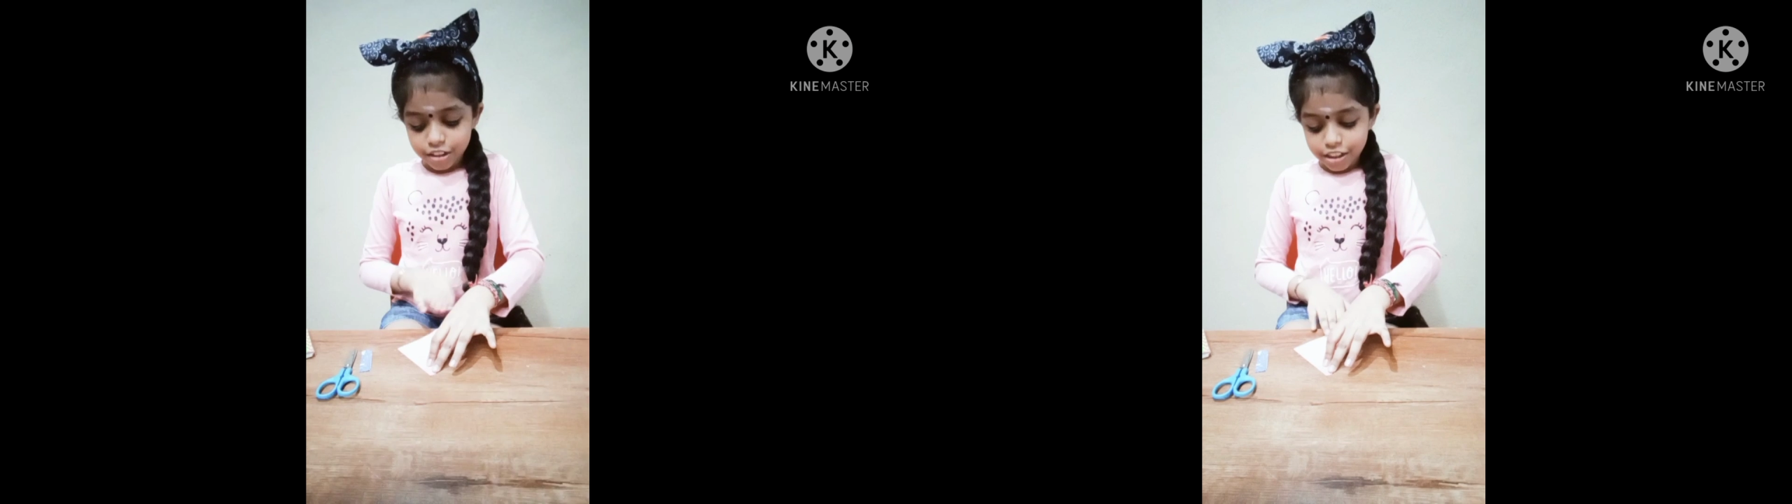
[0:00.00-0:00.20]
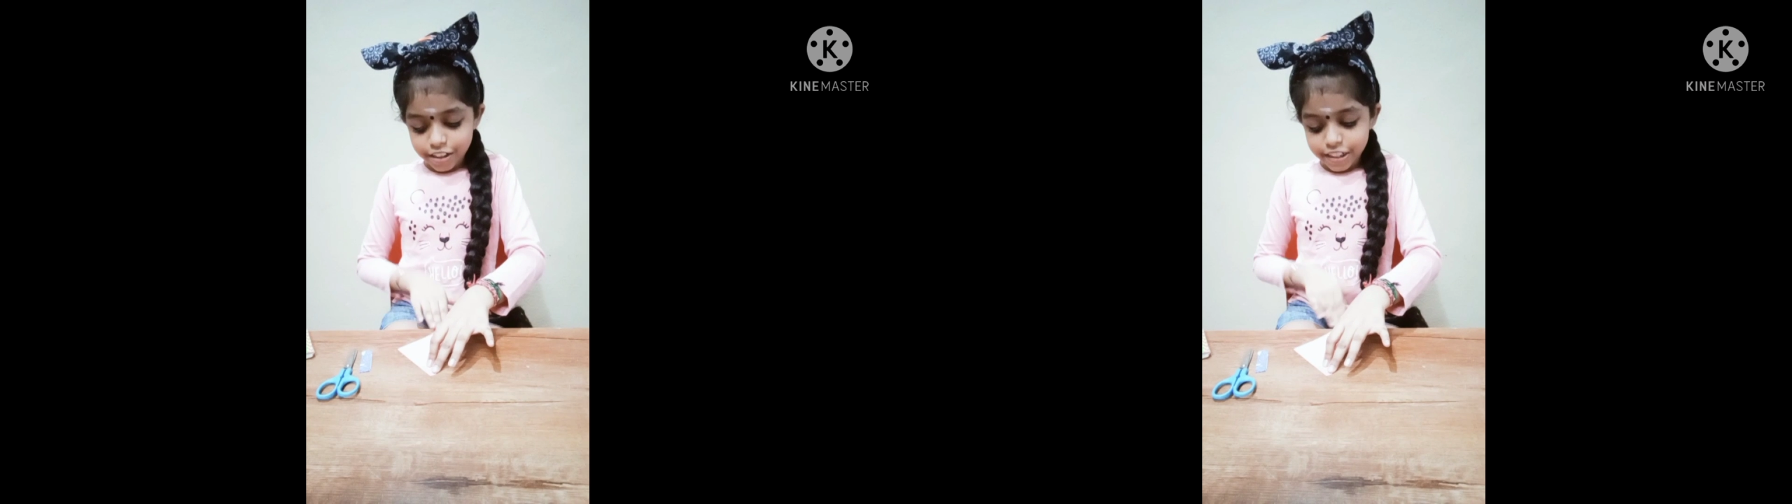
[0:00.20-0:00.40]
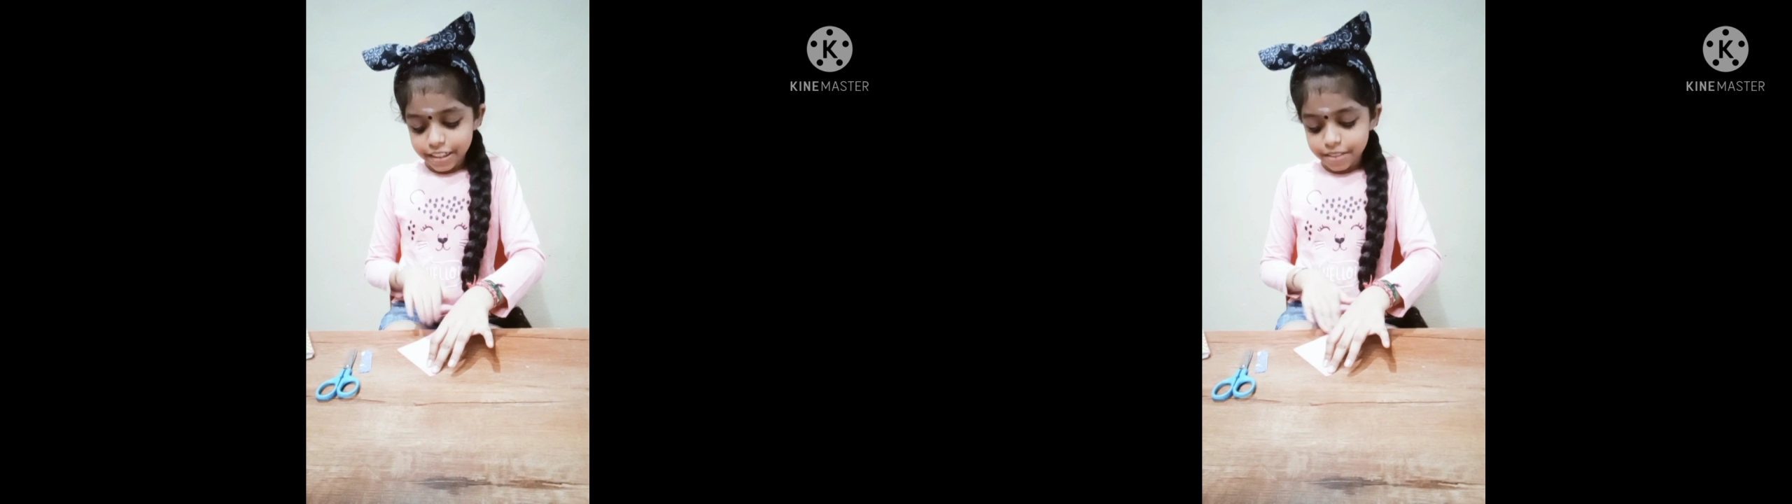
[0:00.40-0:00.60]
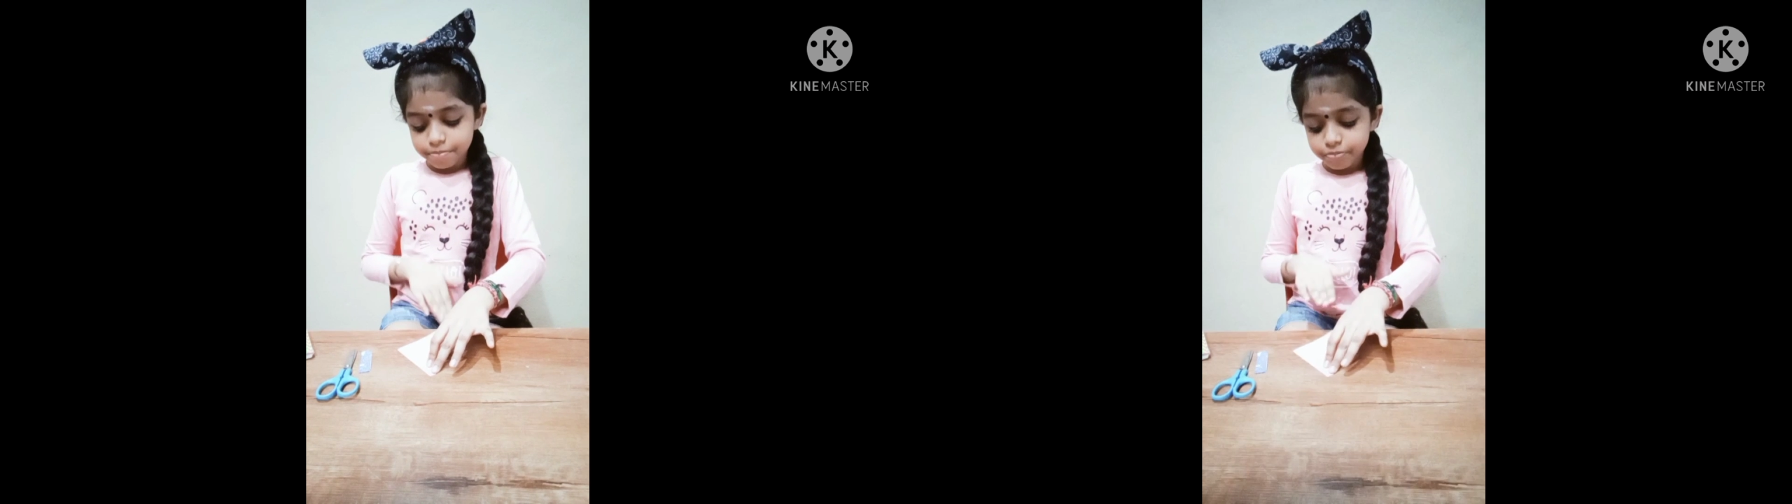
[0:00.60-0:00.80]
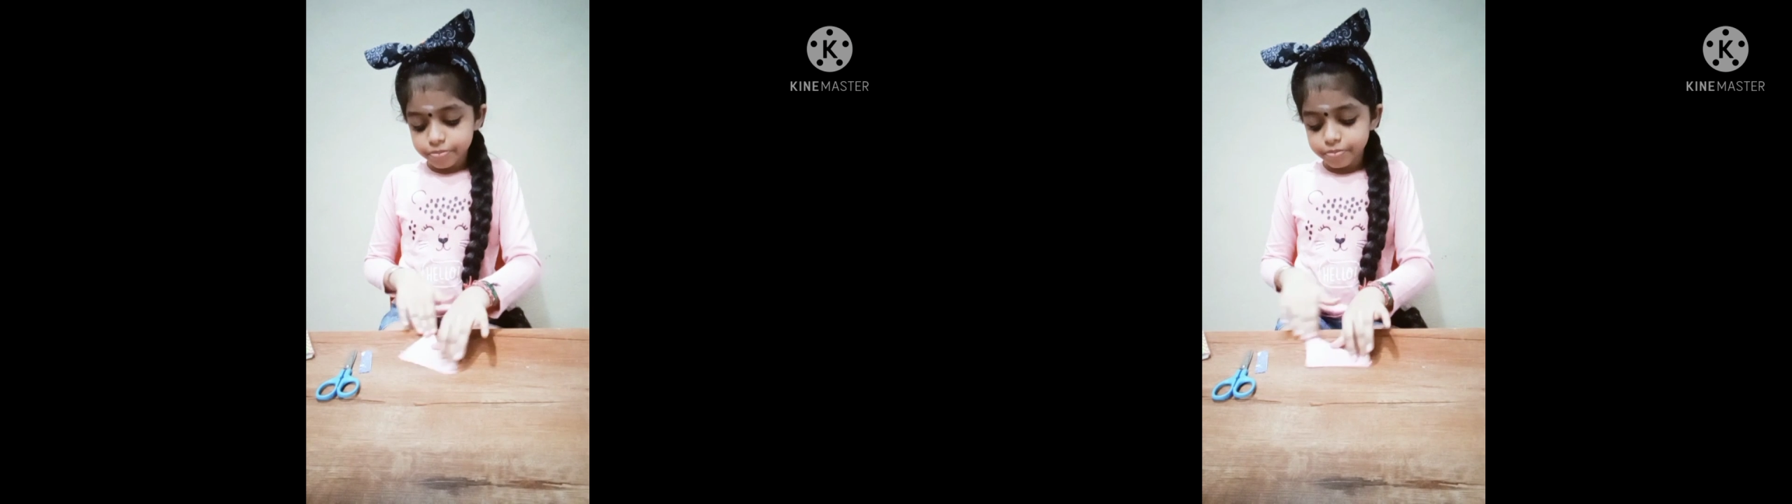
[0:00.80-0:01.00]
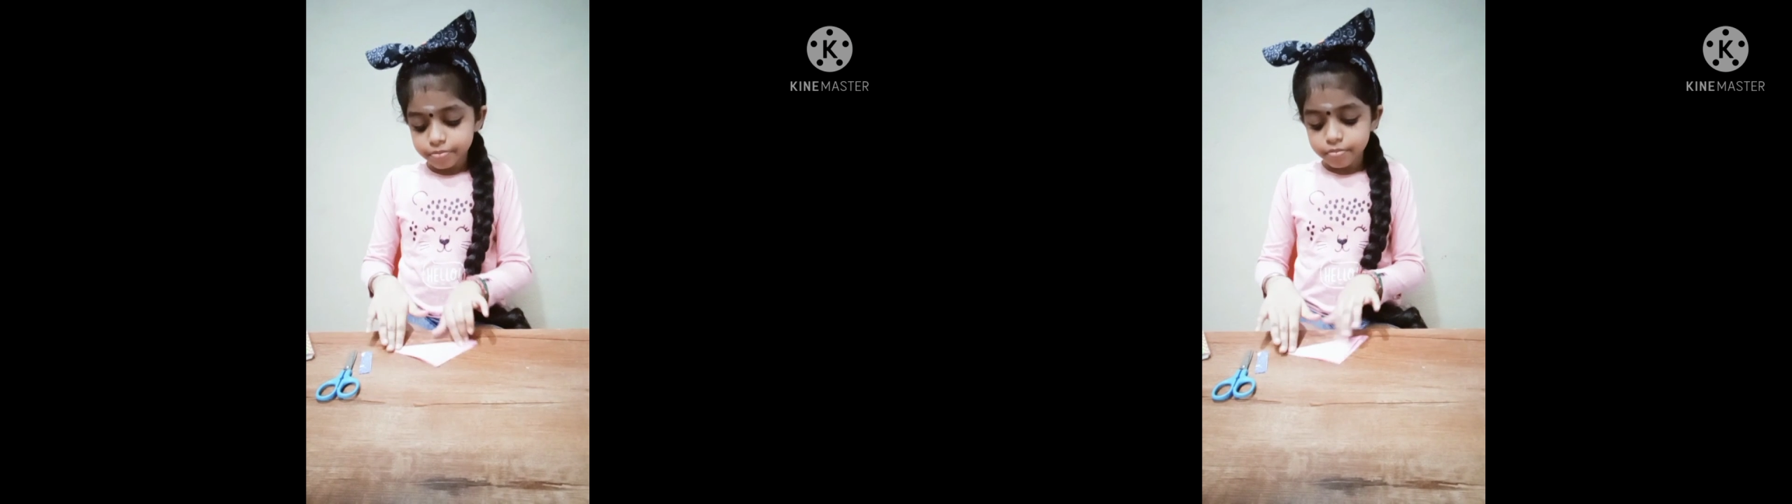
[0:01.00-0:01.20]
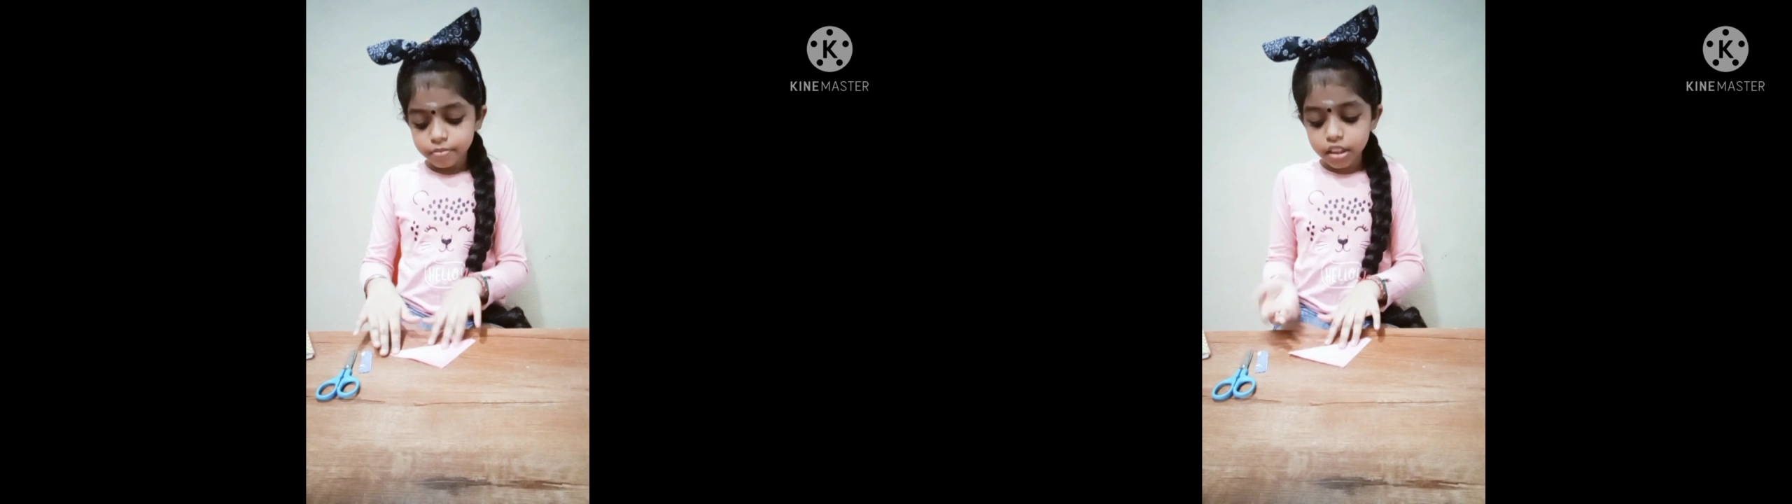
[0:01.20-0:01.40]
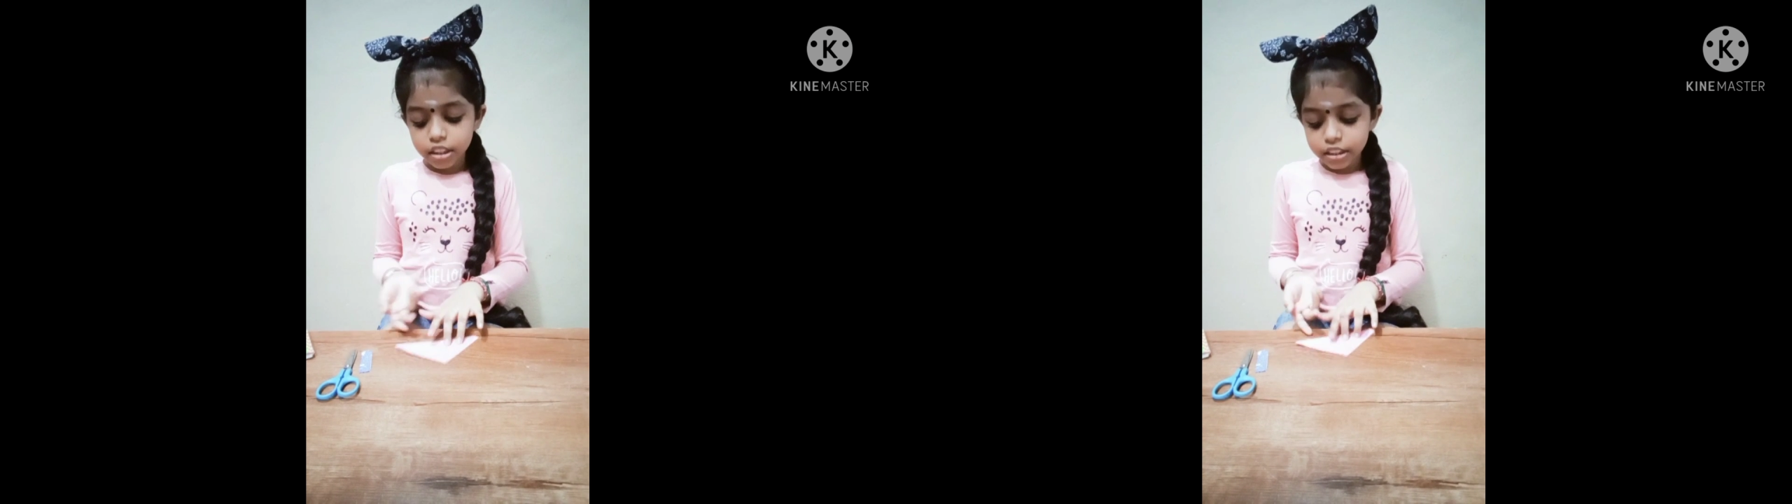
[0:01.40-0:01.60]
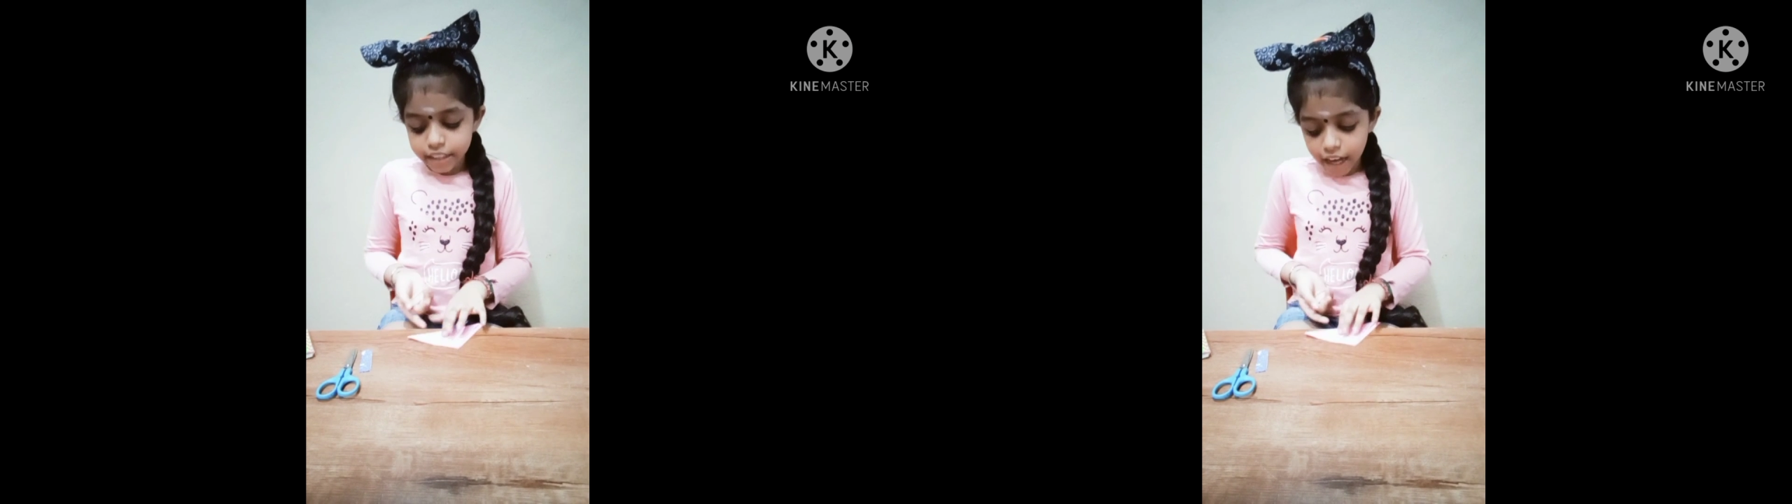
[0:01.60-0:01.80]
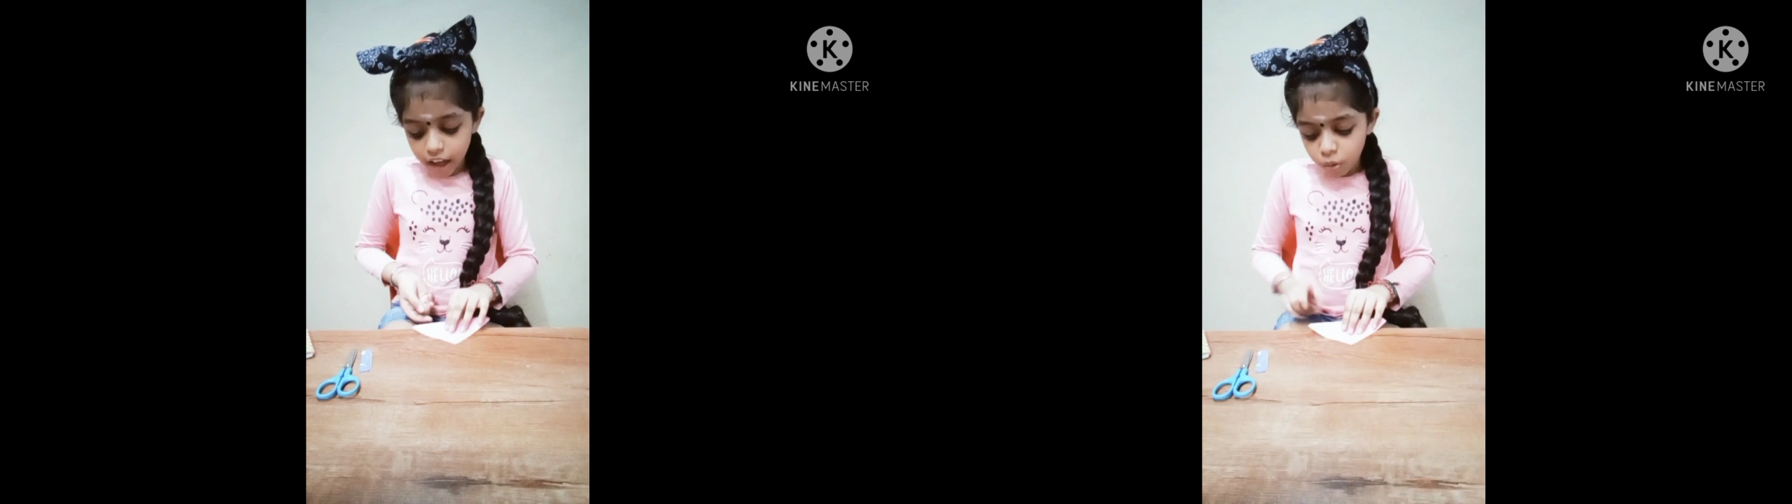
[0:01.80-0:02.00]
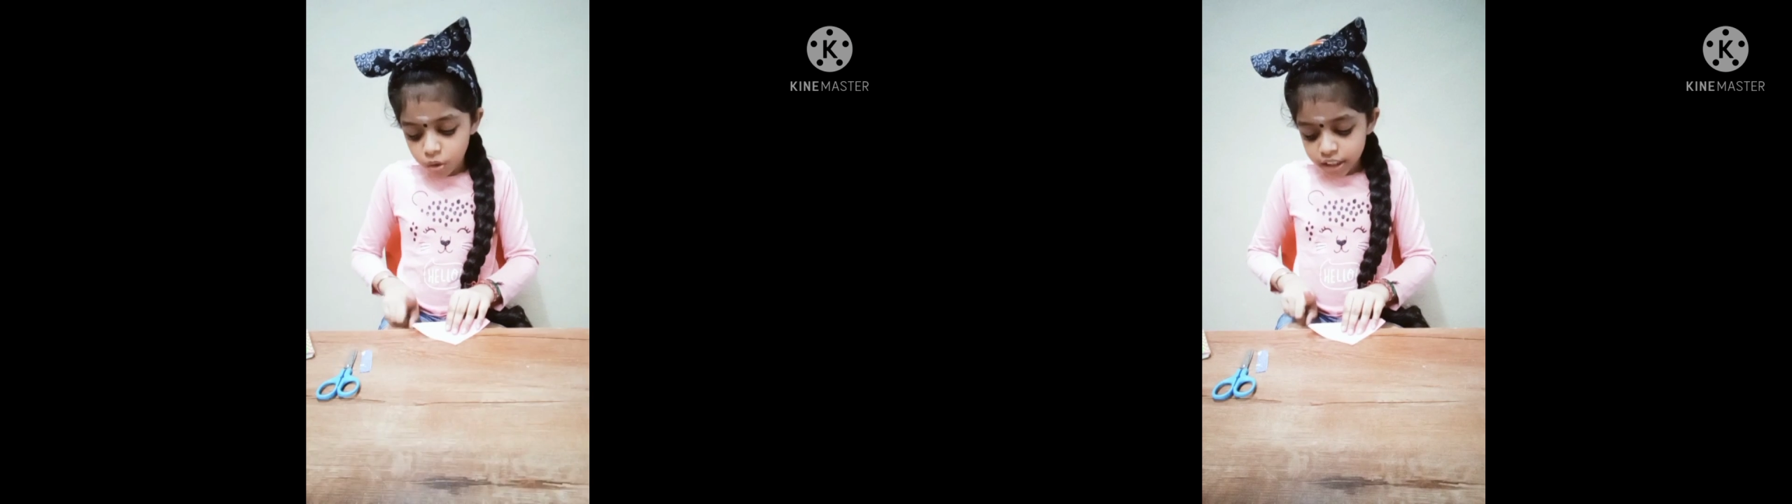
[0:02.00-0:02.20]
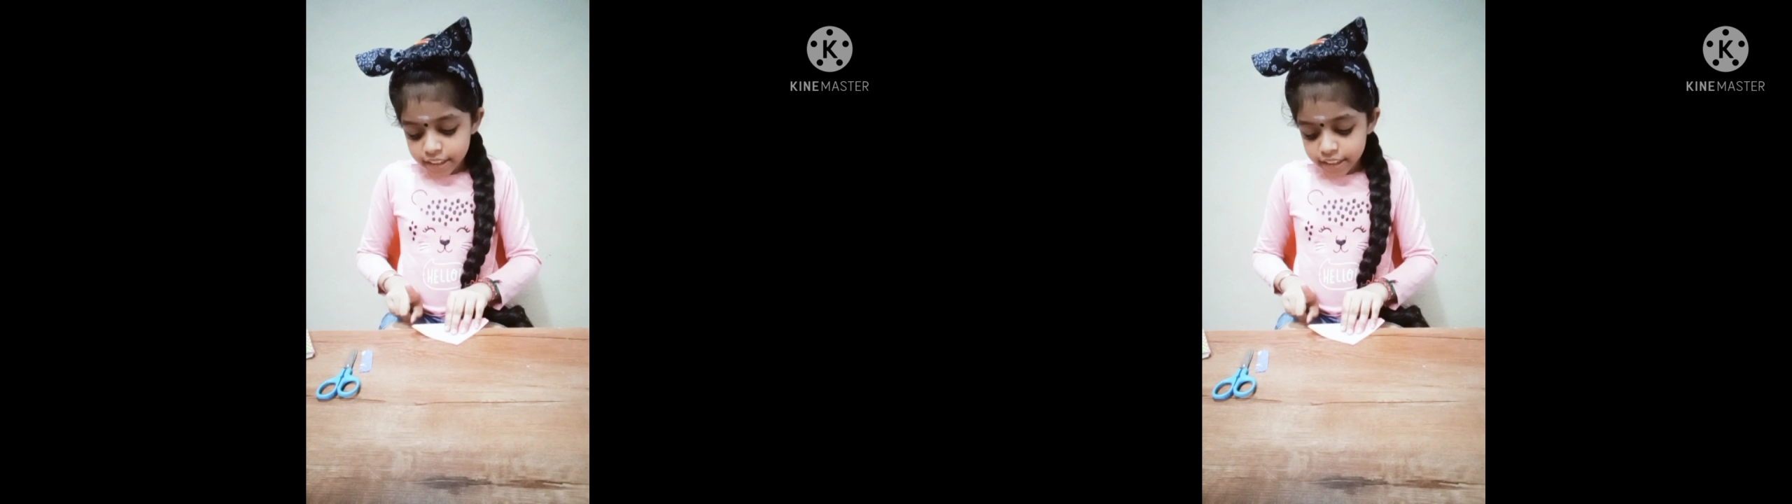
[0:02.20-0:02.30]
There. Good. Now,